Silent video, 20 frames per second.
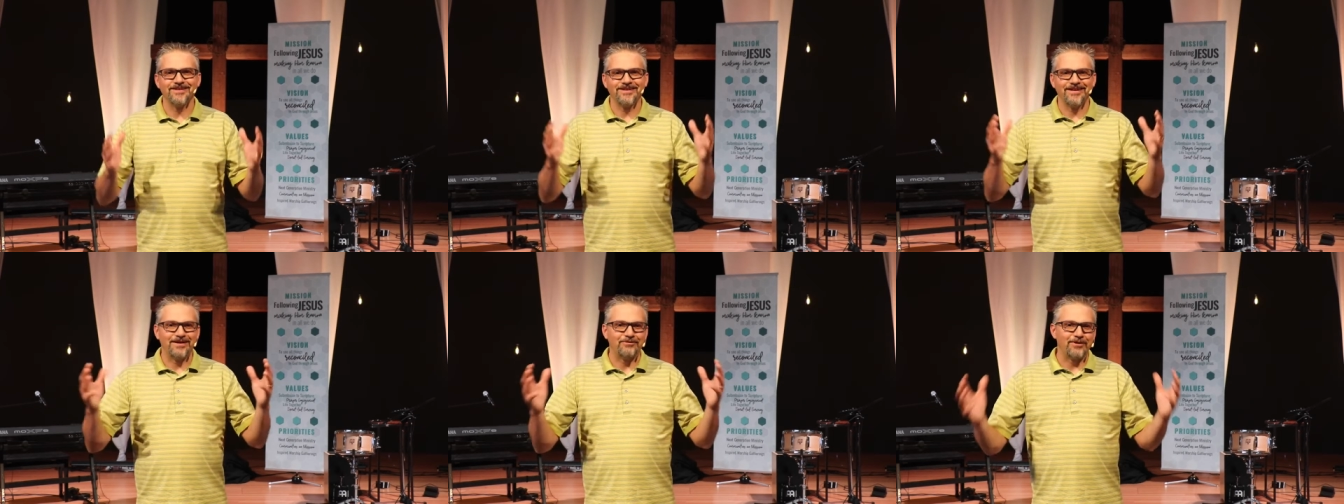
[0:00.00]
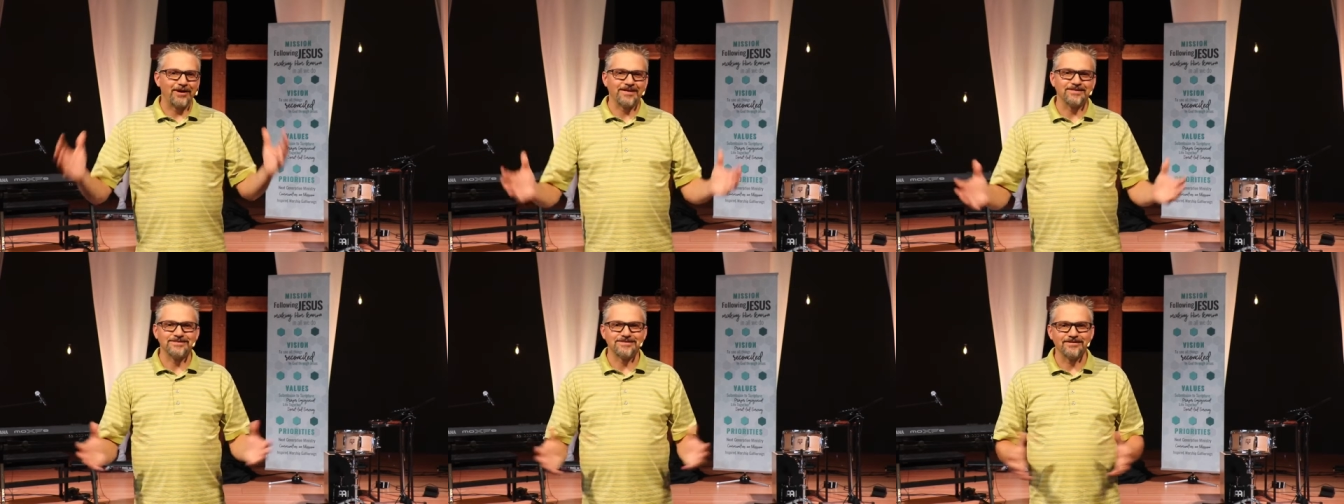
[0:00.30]
and
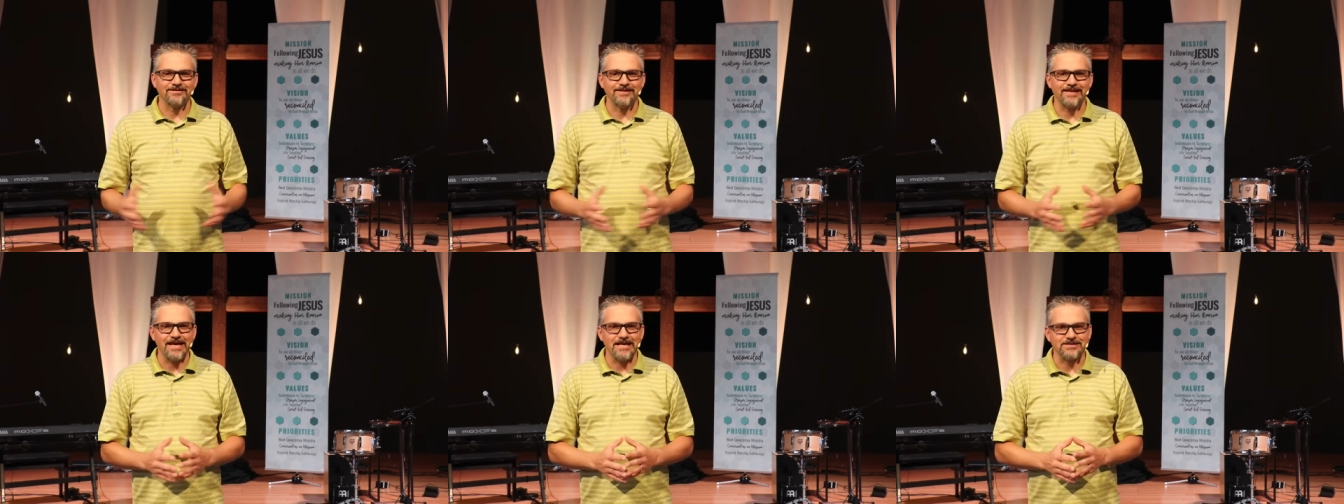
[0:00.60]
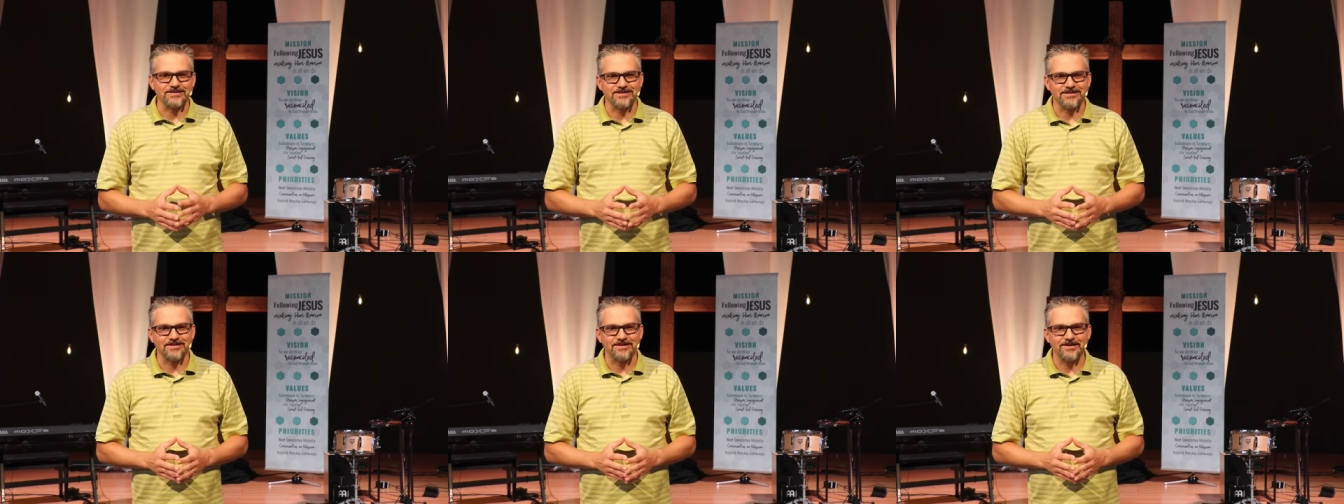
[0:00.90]

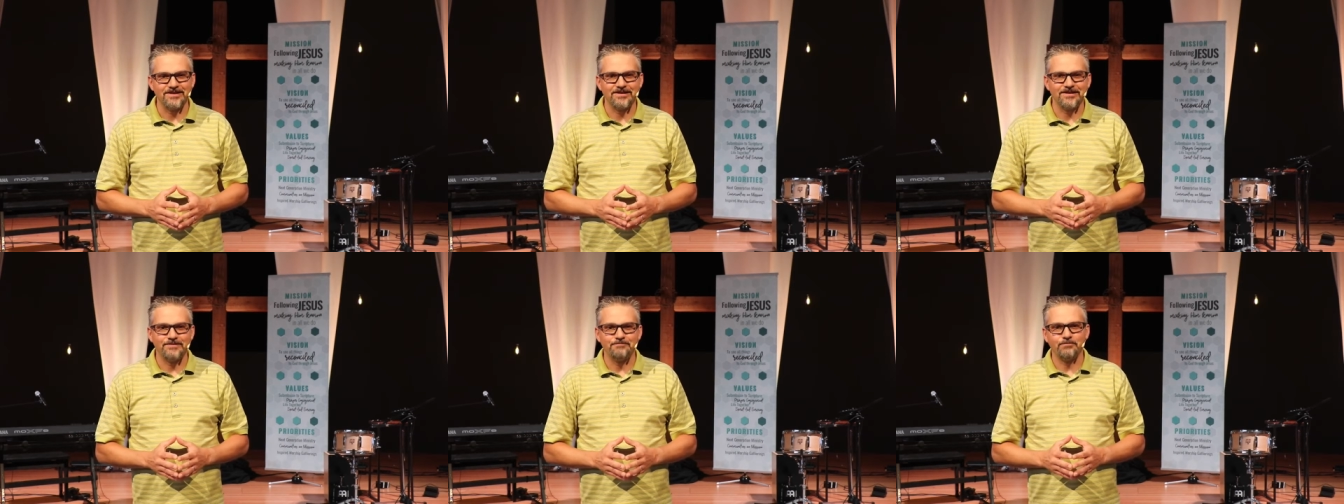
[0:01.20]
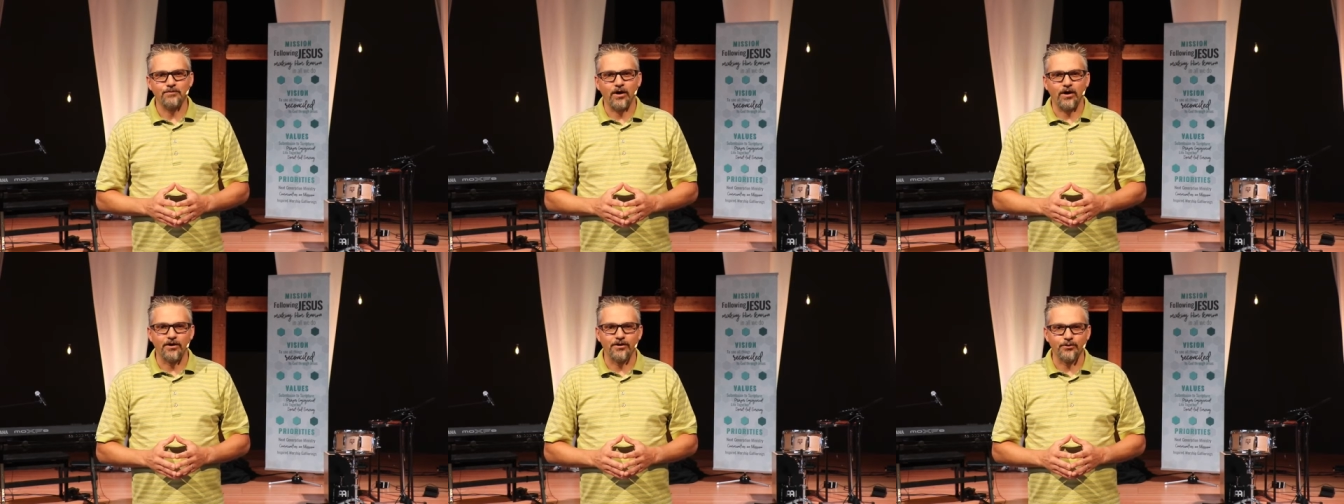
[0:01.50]
reconciliation
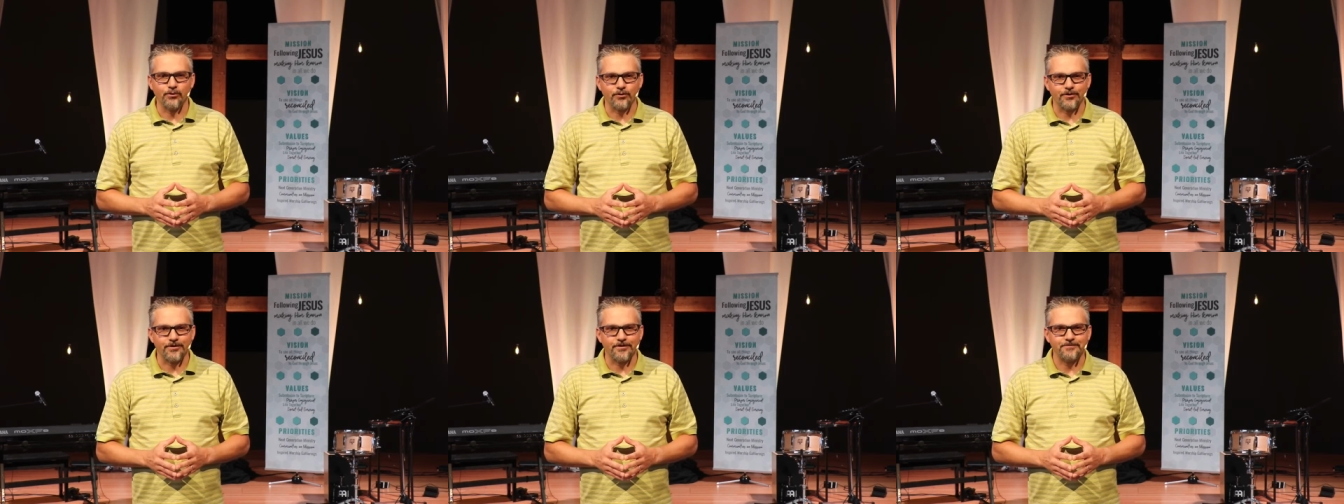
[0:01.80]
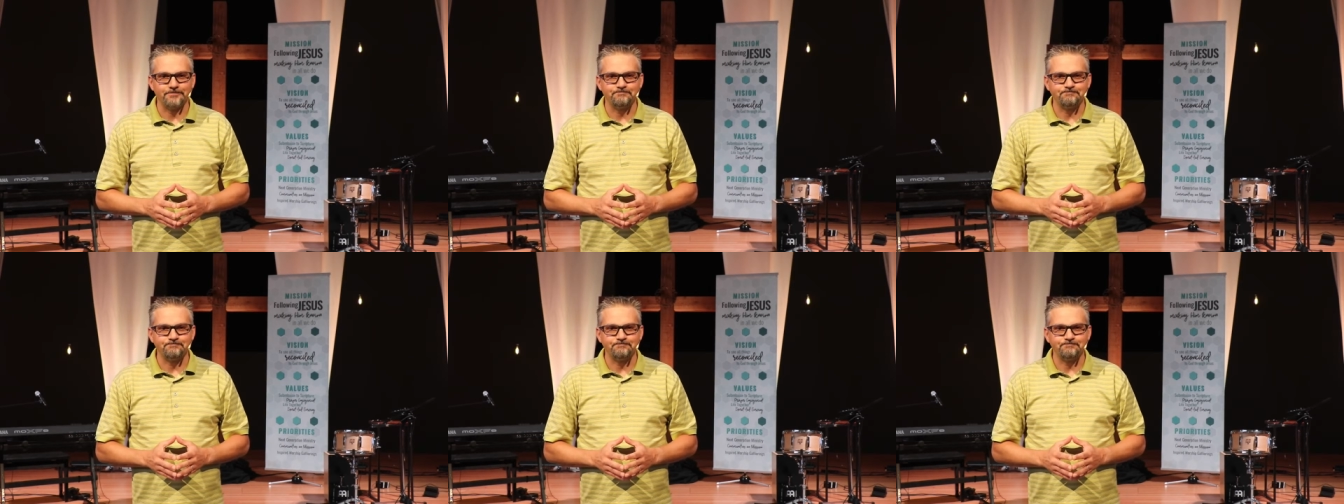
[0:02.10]
are in order.